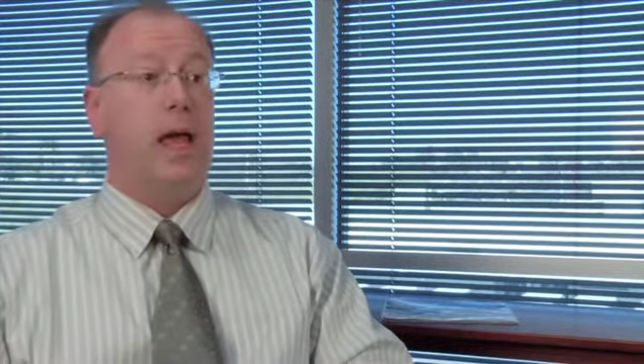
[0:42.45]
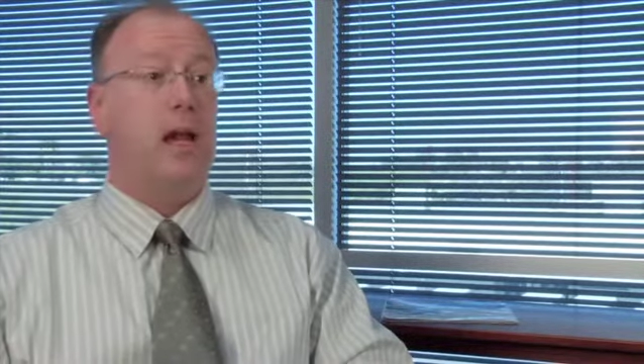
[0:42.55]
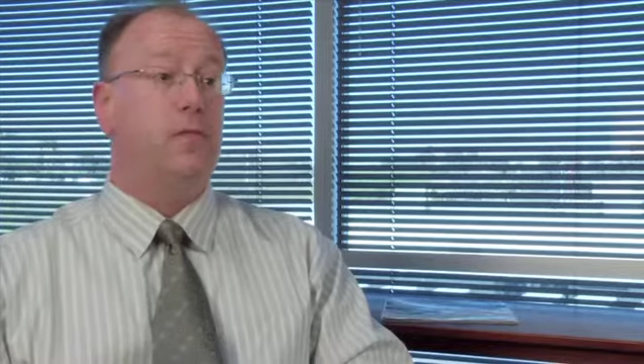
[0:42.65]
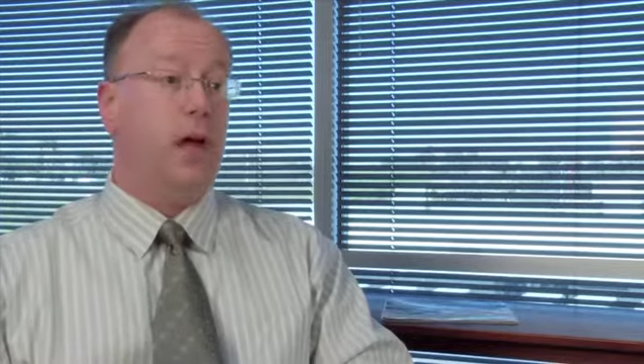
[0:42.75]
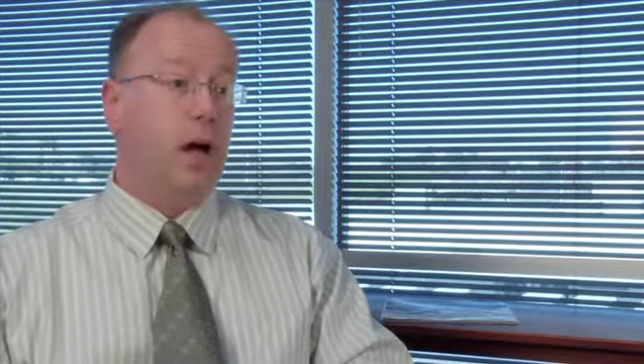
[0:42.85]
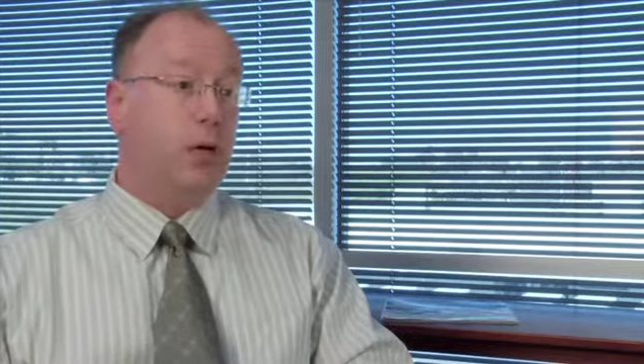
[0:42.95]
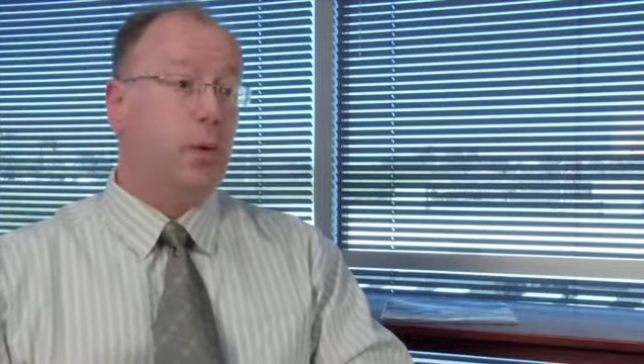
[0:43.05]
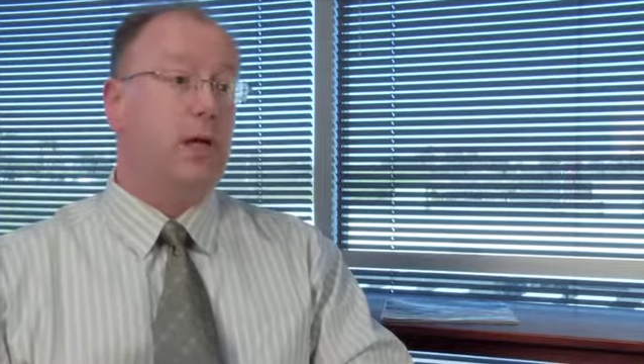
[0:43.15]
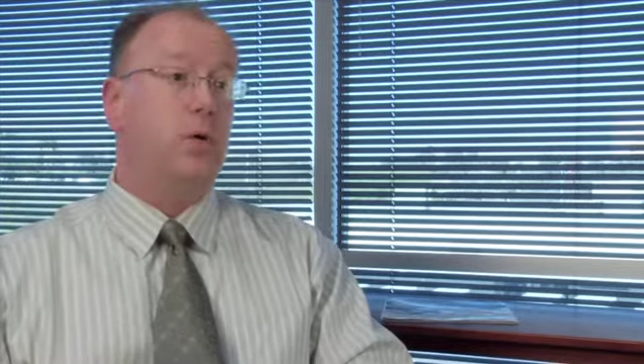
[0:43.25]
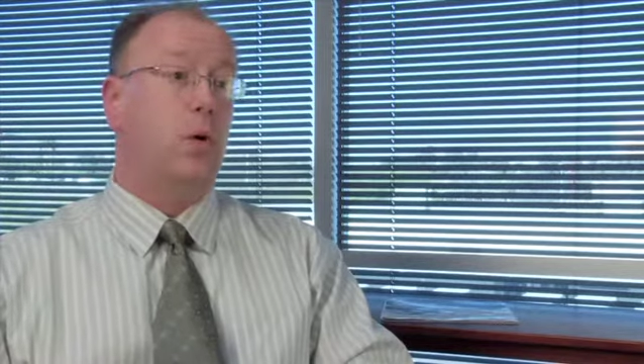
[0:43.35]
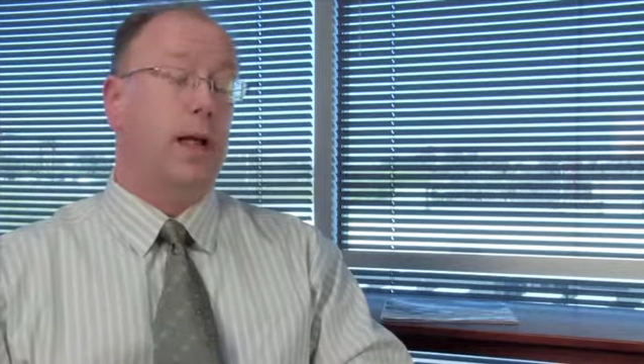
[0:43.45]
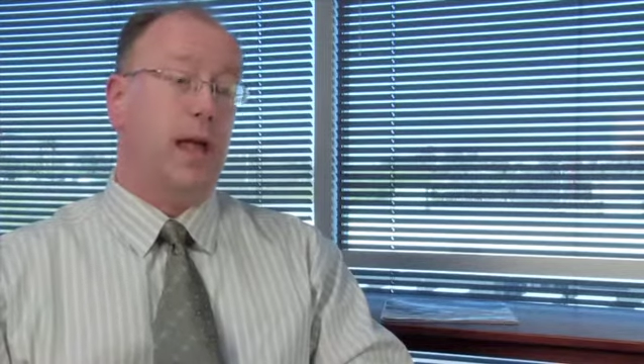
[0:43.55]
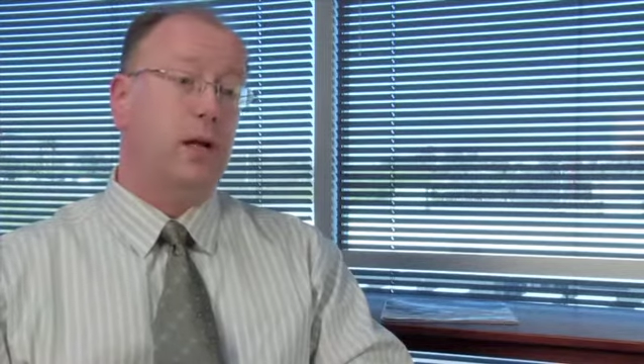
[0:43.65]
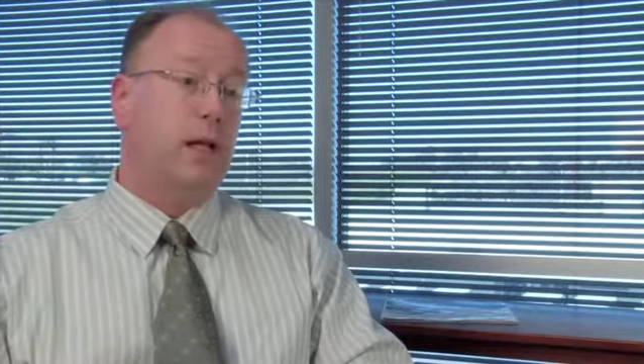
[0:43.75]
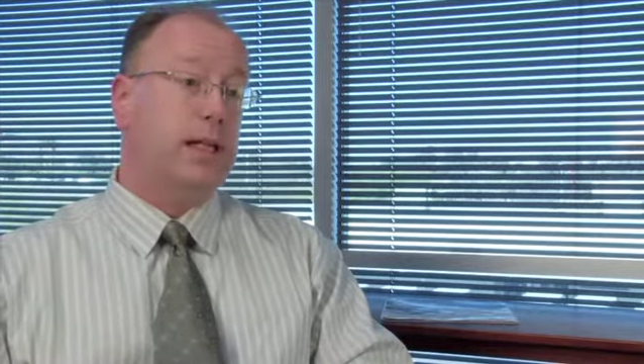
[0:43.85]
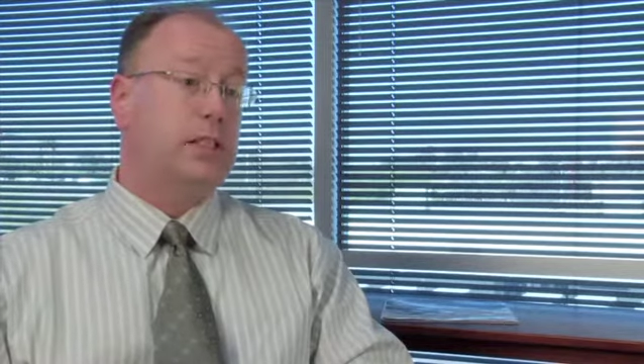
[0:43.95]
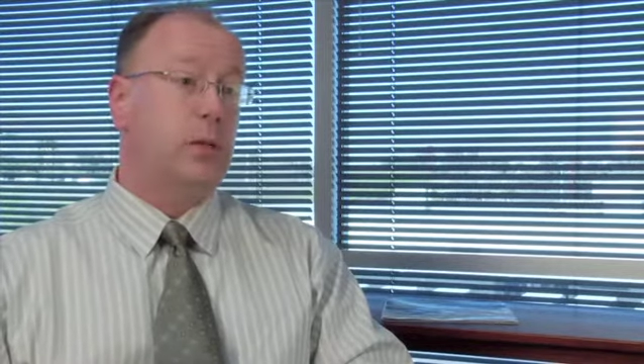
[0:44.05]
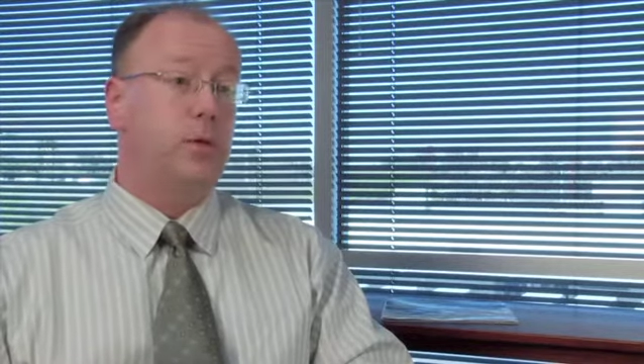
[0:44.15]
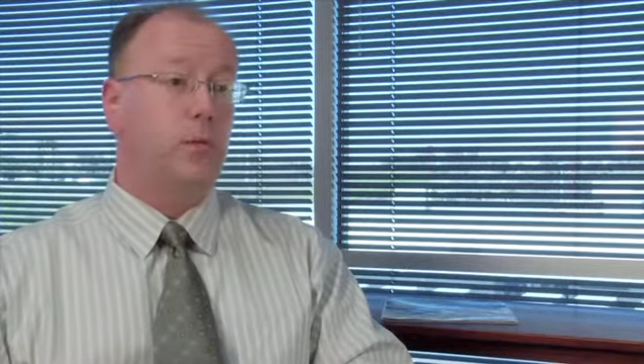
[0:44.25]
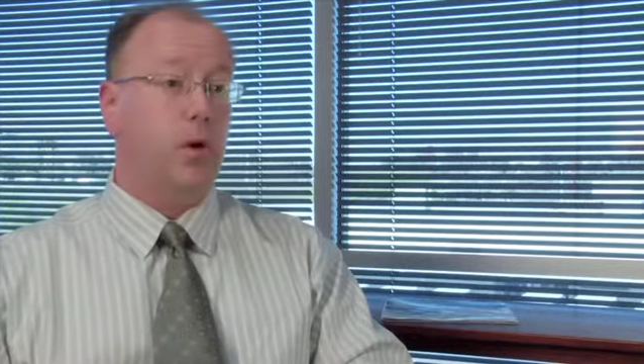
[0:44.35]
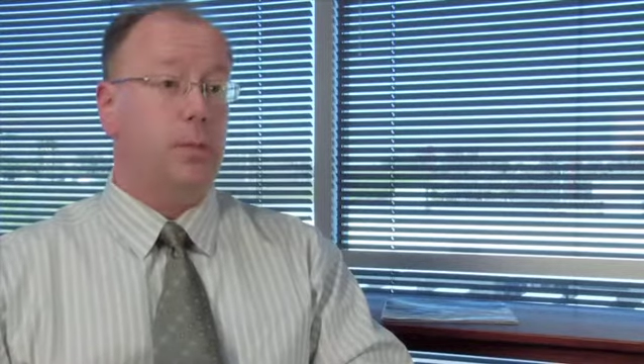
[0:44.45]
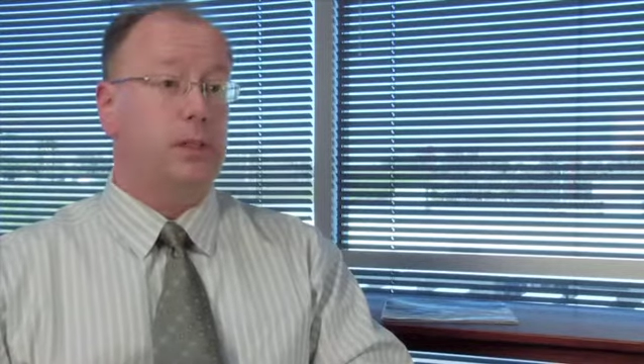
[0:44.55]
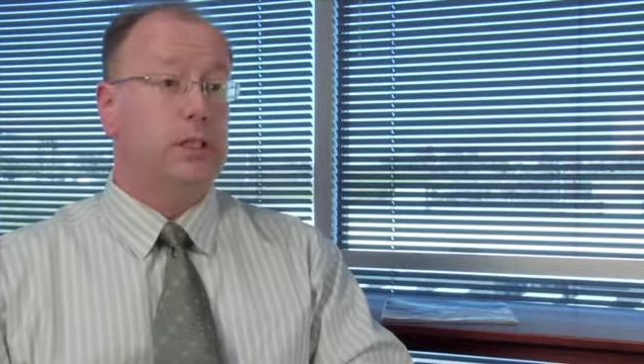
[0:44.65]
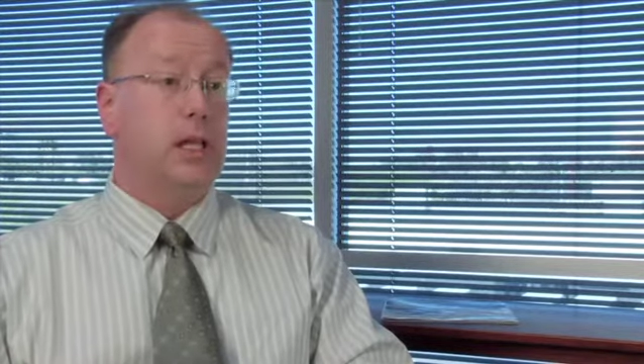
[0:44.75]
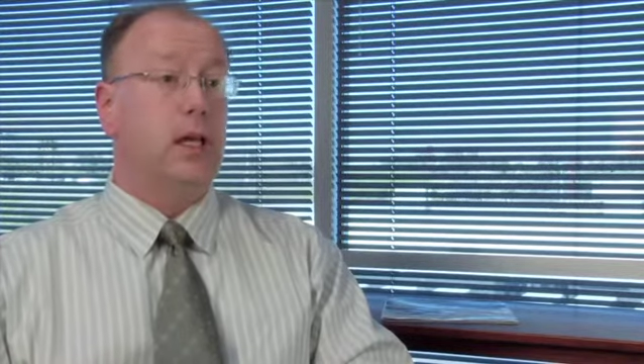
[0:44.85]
and evaluate or analyze their performance